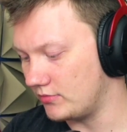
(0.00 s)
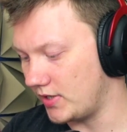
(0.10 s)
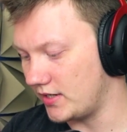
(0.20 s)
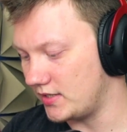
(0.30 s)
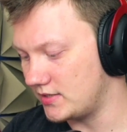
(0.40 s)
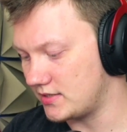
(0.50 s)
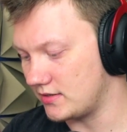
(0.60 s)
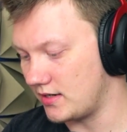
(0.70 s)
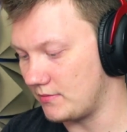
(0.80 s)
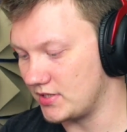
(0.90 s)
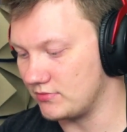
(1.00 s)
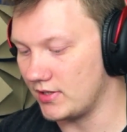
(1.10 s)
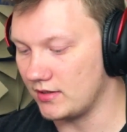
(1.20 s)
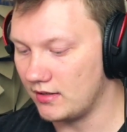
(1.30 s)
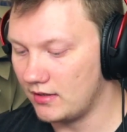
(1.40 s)
my Instagram as
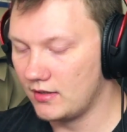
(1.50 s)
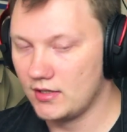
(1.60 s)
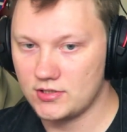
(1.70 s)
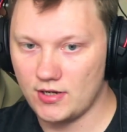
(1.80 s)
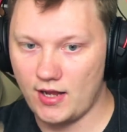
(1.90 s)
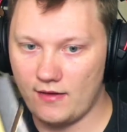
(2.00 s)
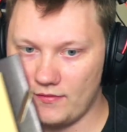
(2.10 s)
well. So I have a